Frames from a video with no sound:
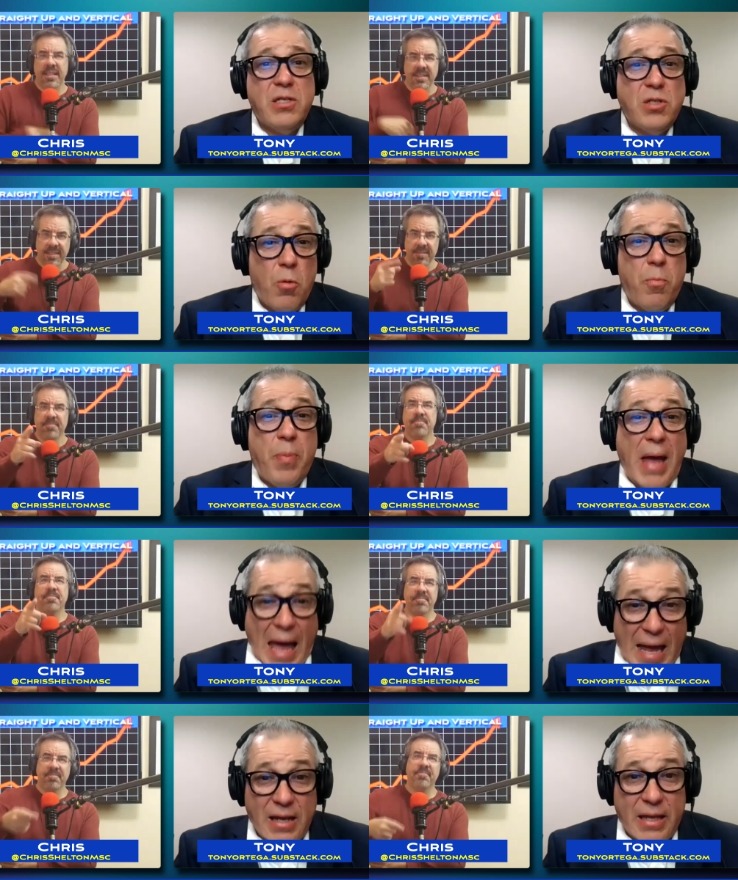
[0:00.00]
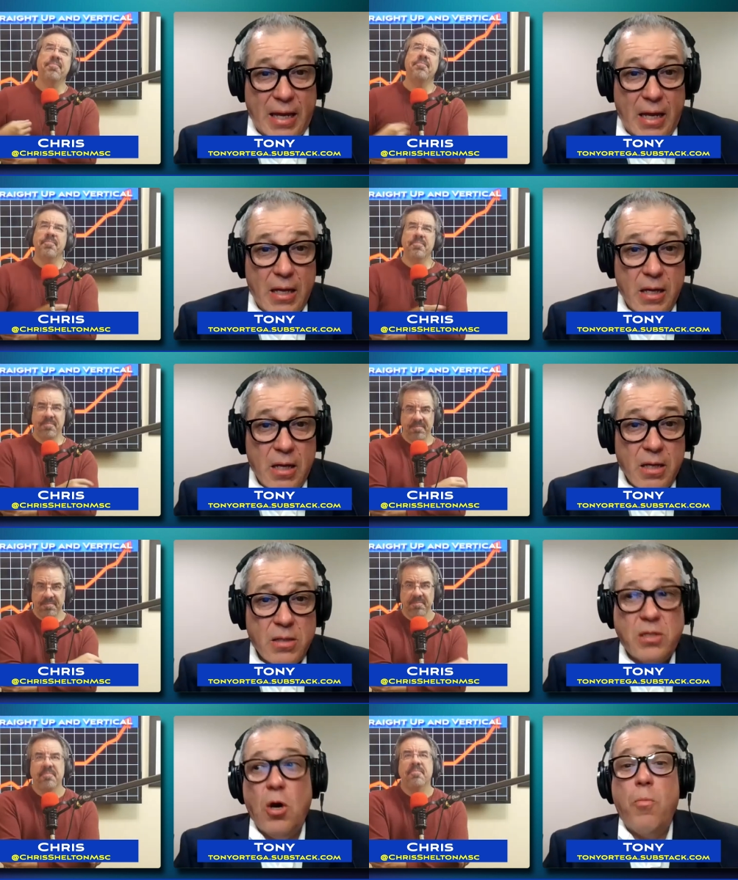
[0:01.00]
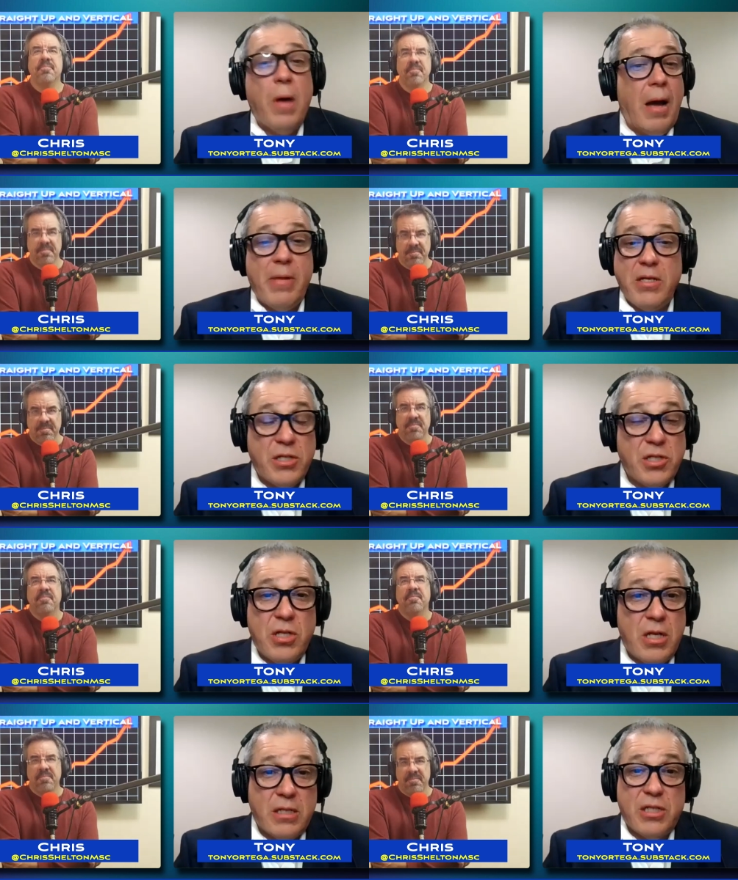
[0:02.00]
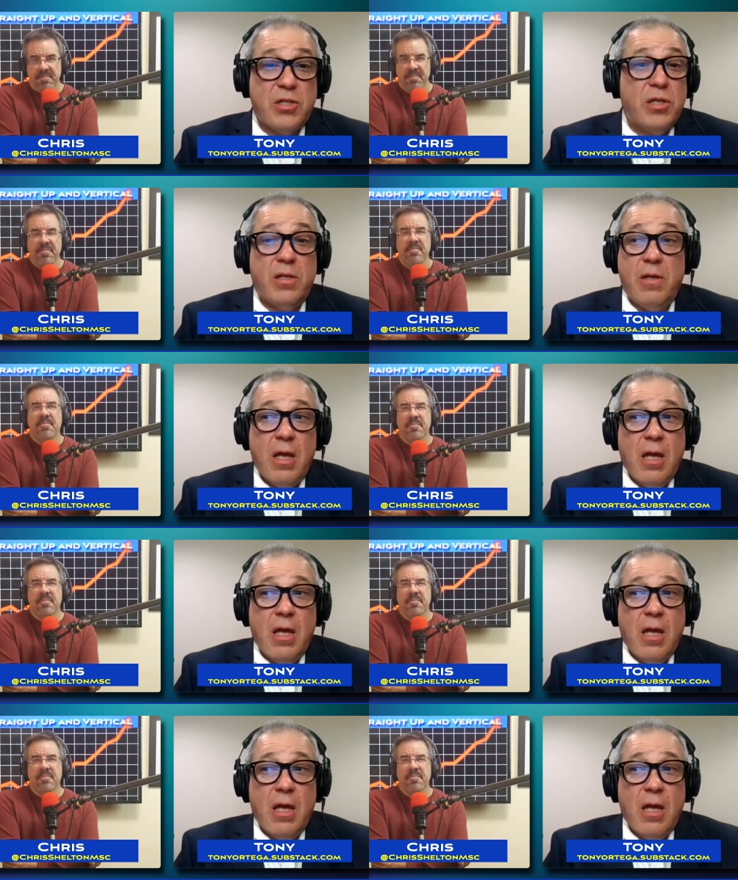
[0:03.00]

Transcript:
Speaker 1: and so badly. So I mean, just just